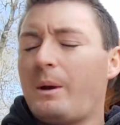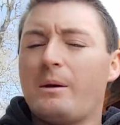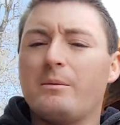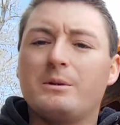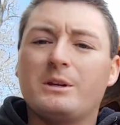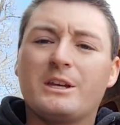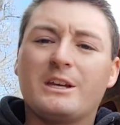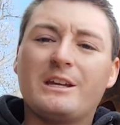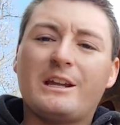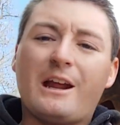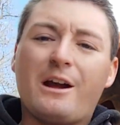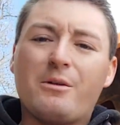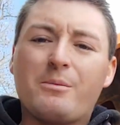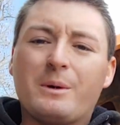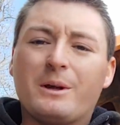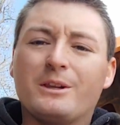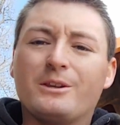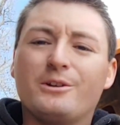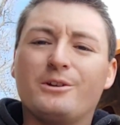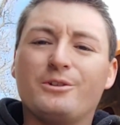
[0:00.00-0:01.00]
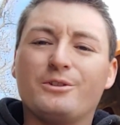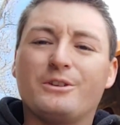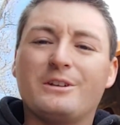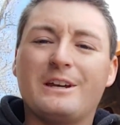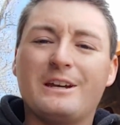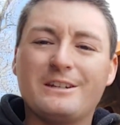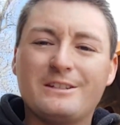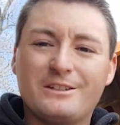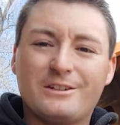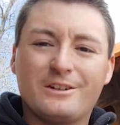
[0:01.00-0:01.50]
I'm gonna get out my little
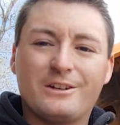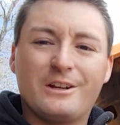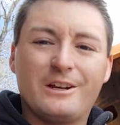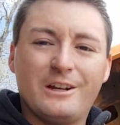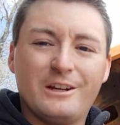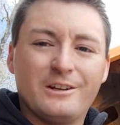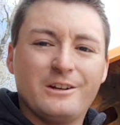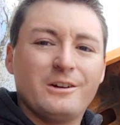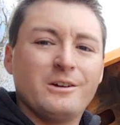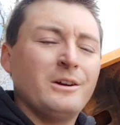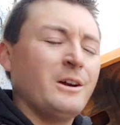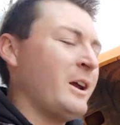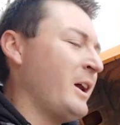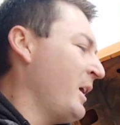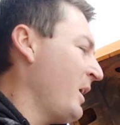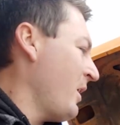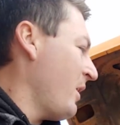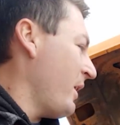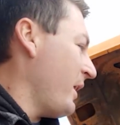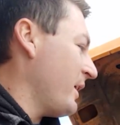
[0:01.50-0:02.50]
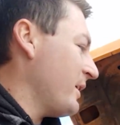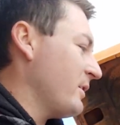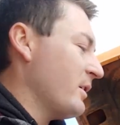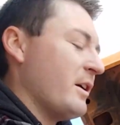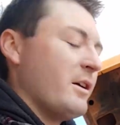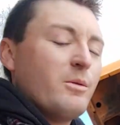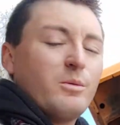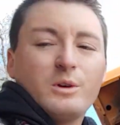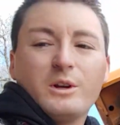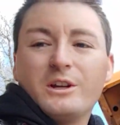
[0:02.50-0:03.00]
tester here, and
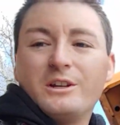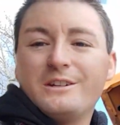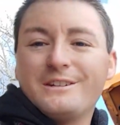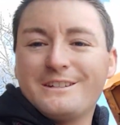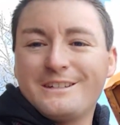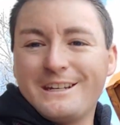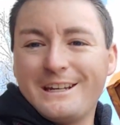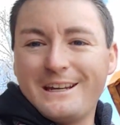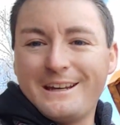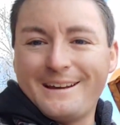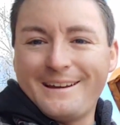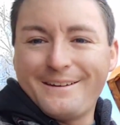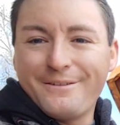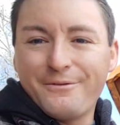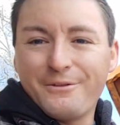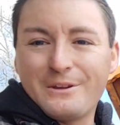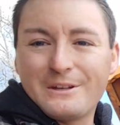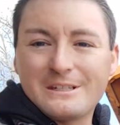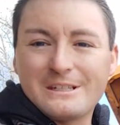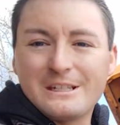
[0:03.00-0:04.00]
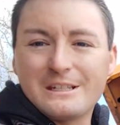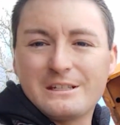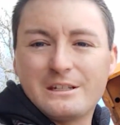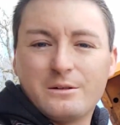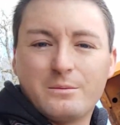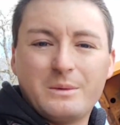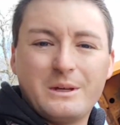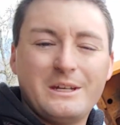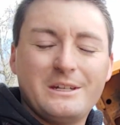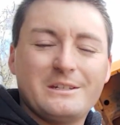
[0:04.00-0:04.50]
we're gonna see if the
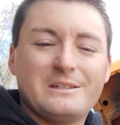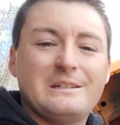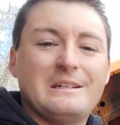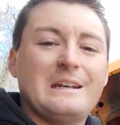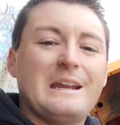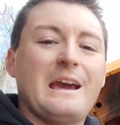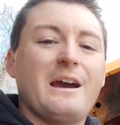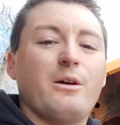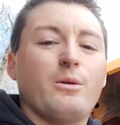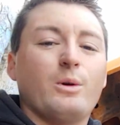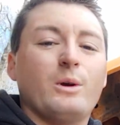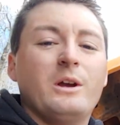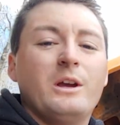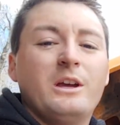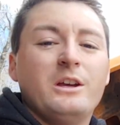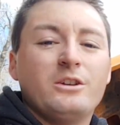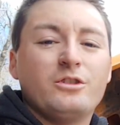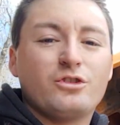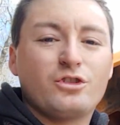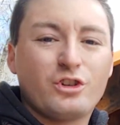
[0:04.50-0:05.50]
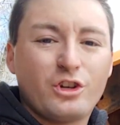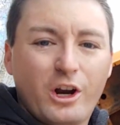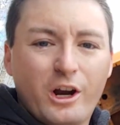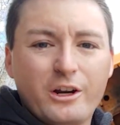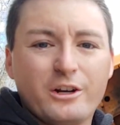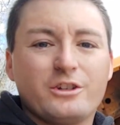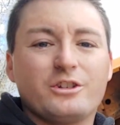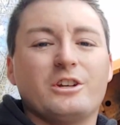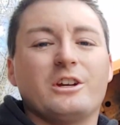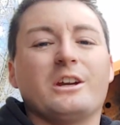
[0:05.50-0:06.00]
system is now
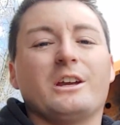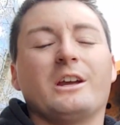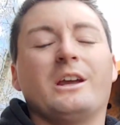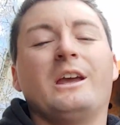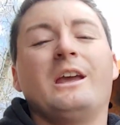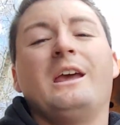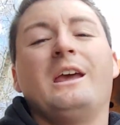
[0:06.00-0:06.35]
charging.